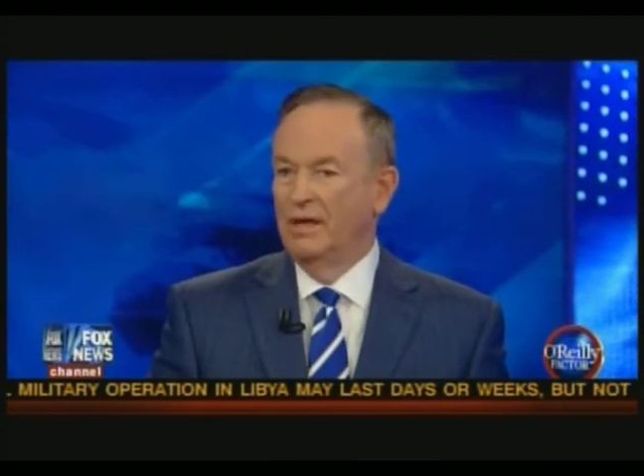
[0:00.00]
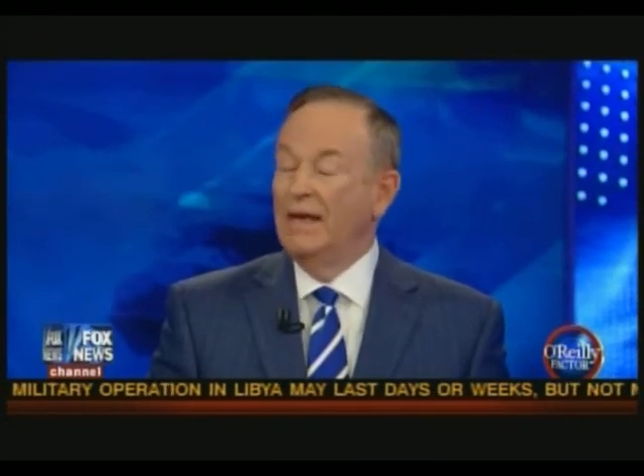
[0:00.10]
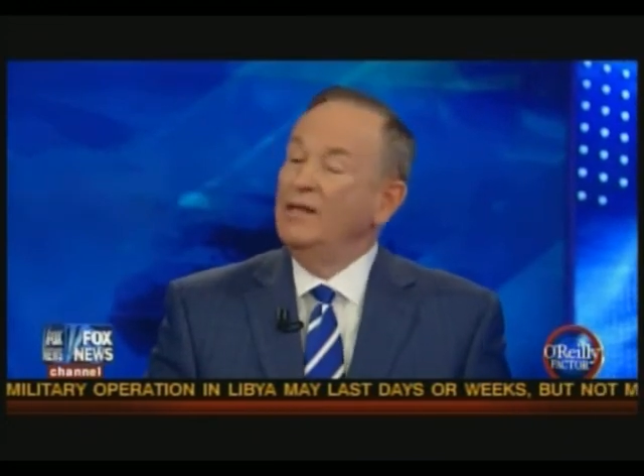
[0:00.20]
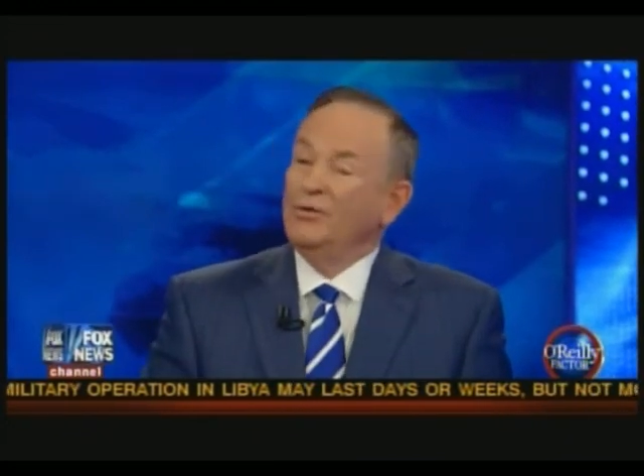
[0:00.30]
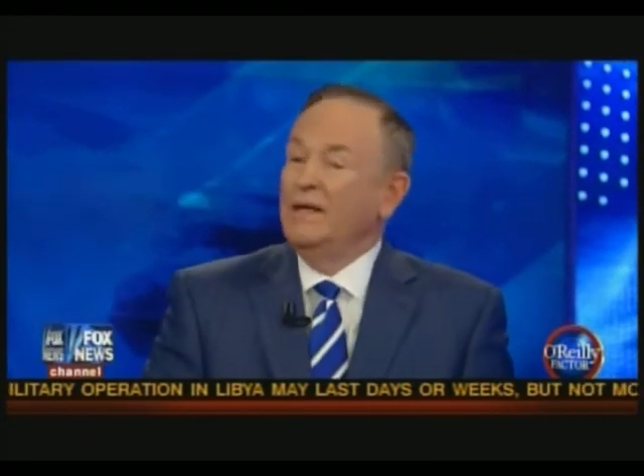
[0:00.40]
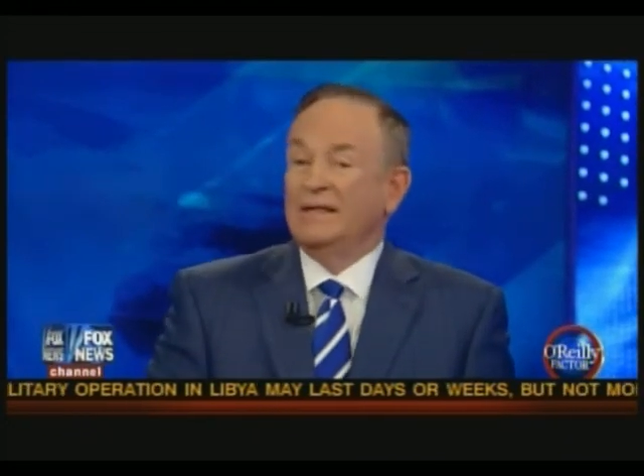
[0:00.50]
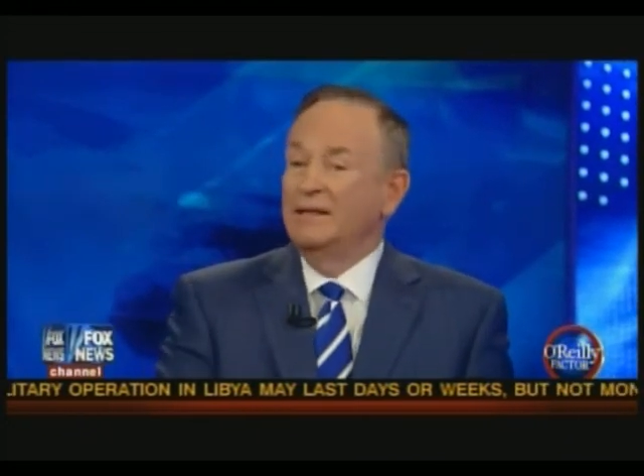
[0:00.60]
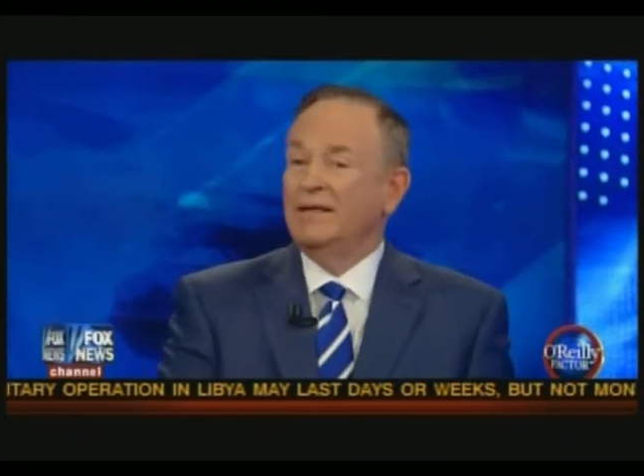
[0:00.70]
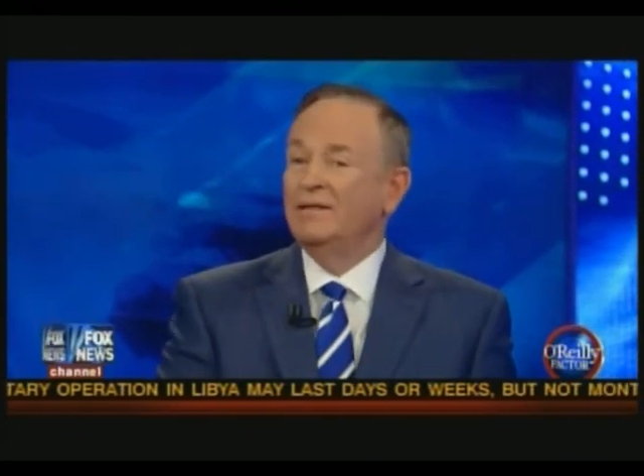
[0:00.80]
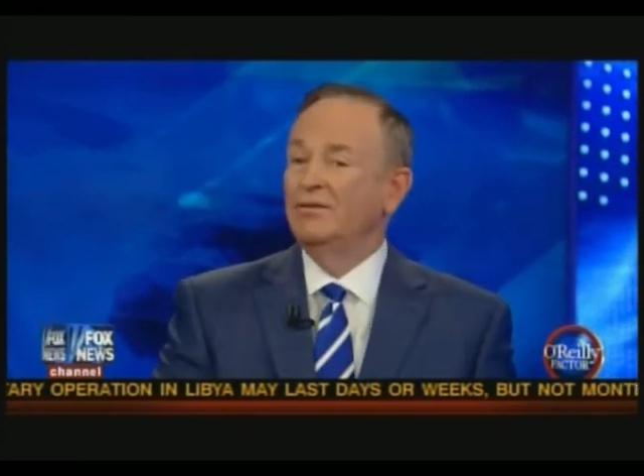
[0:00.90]
Hillary
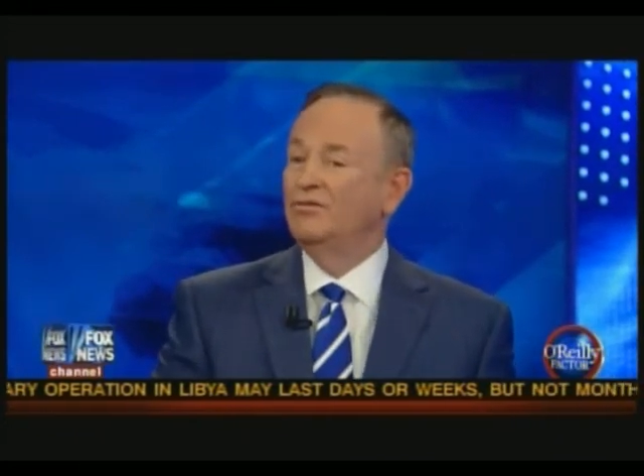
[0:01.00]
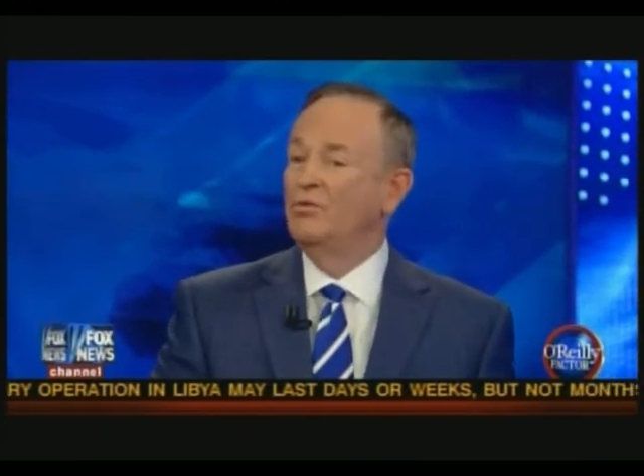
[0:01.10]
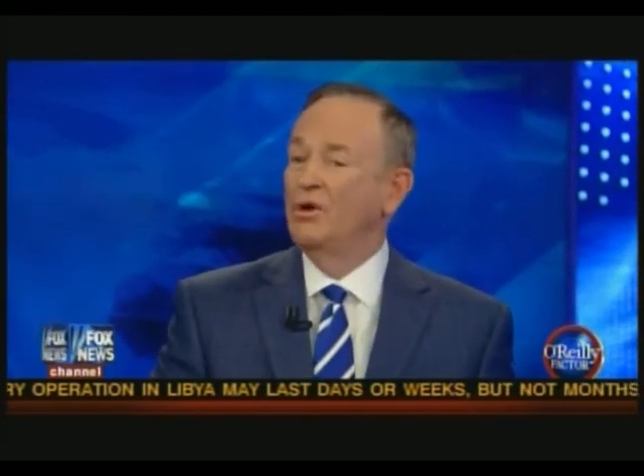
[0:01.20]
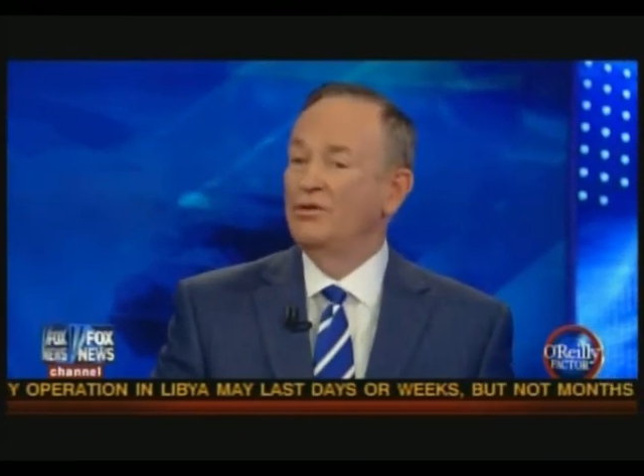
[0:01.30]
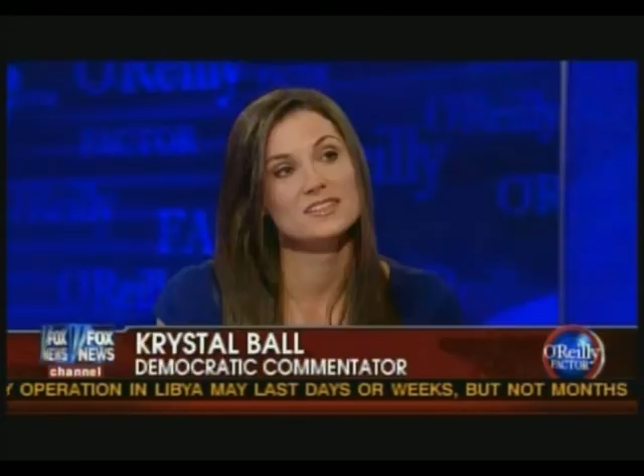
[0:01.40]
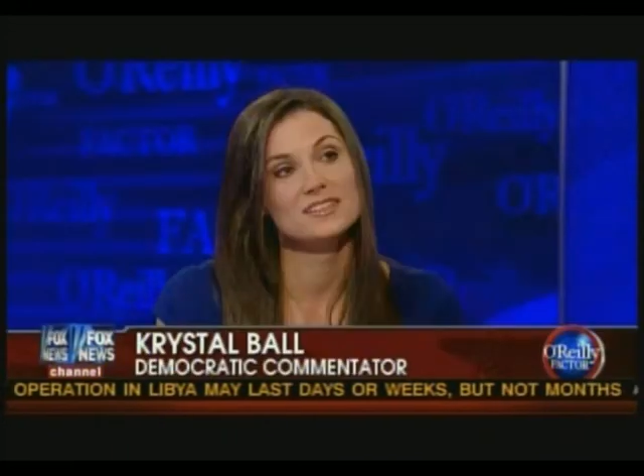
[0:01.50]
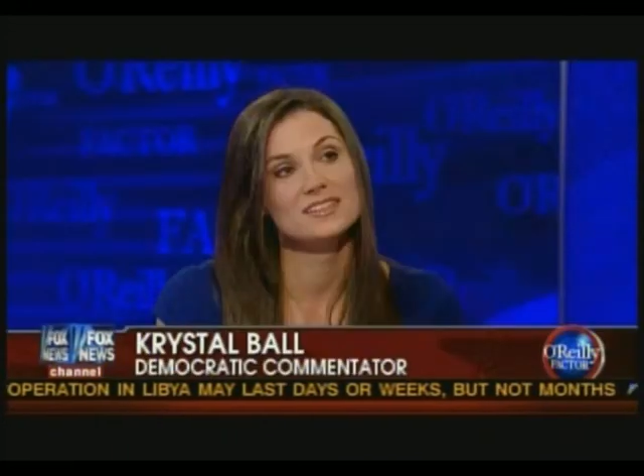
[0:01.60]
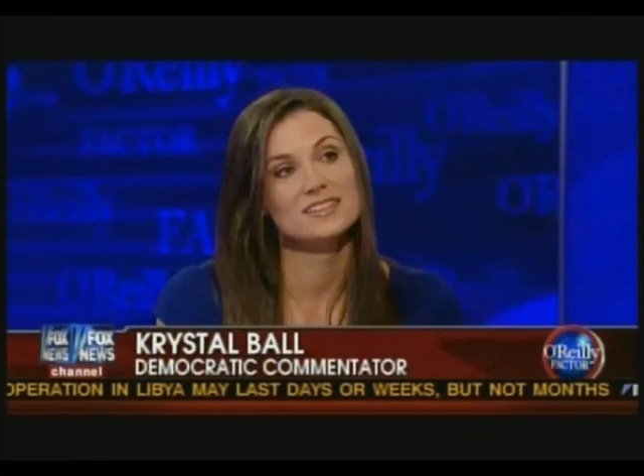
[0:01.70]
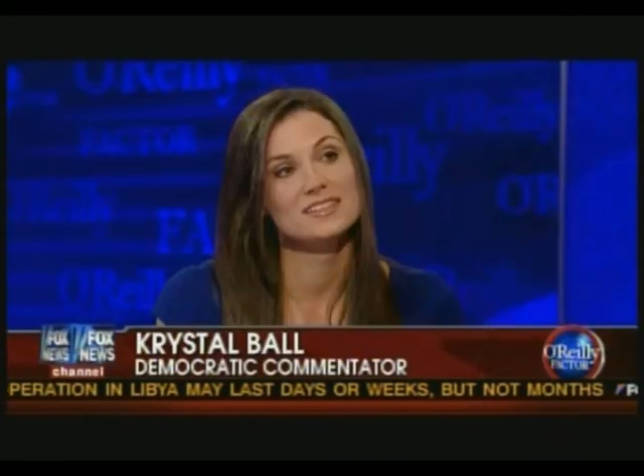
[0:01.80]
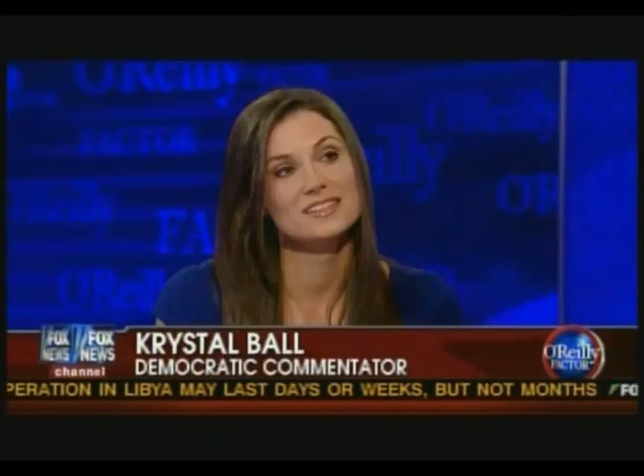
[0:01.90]
Clinton is the one
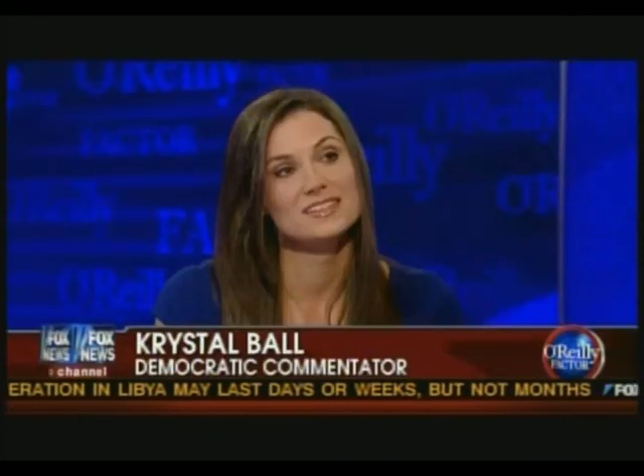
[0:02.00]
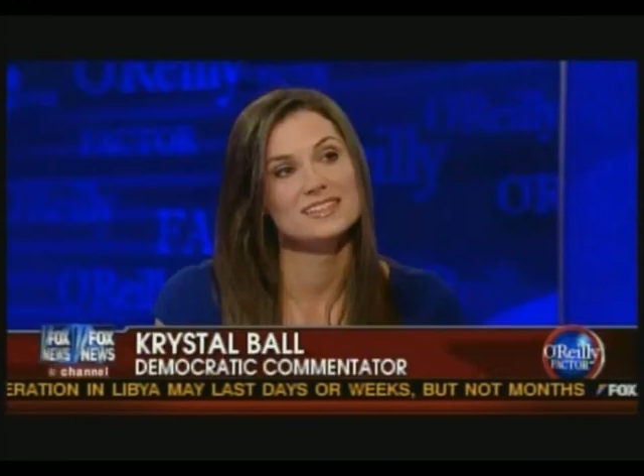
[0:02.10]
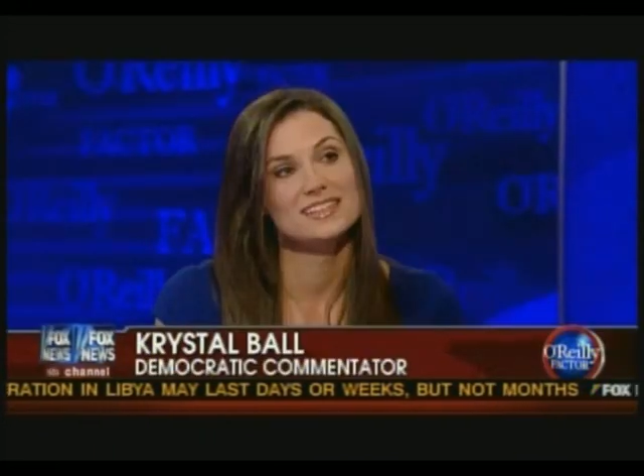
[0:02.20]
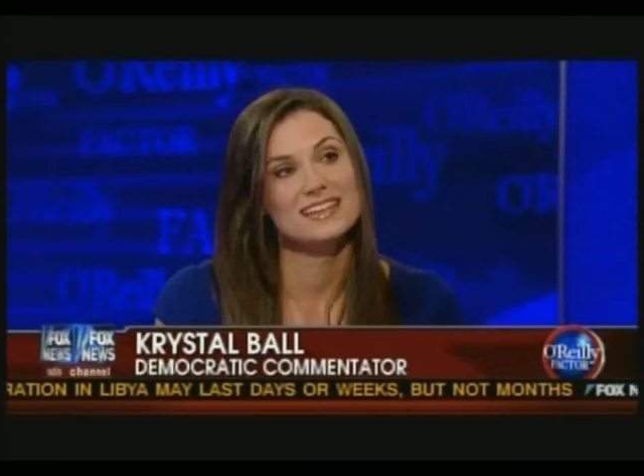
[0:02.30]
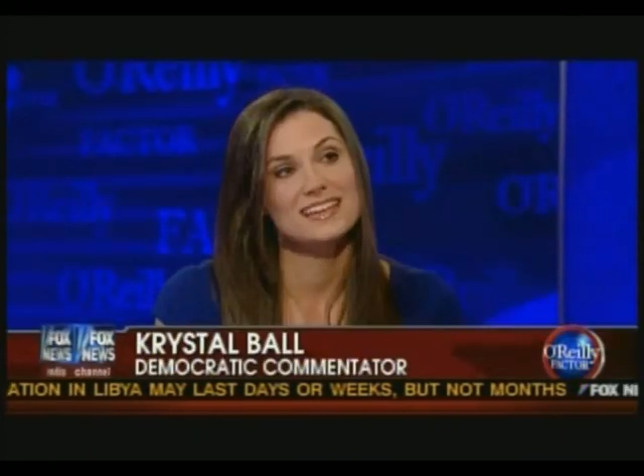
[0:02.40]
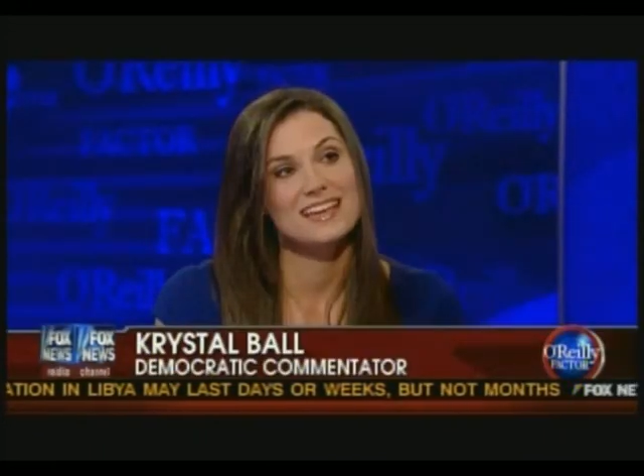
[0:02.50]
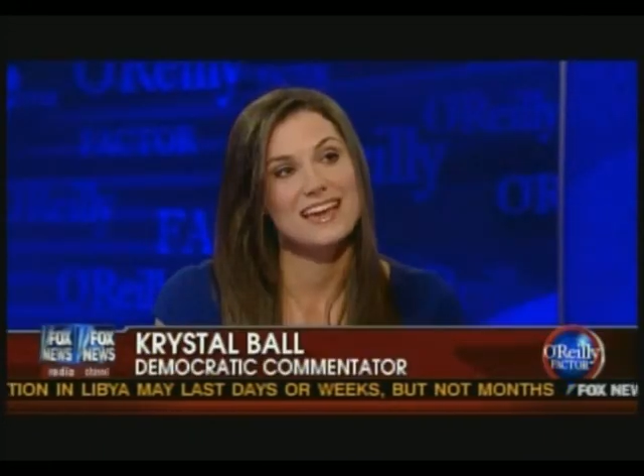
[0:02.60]
who's driving this.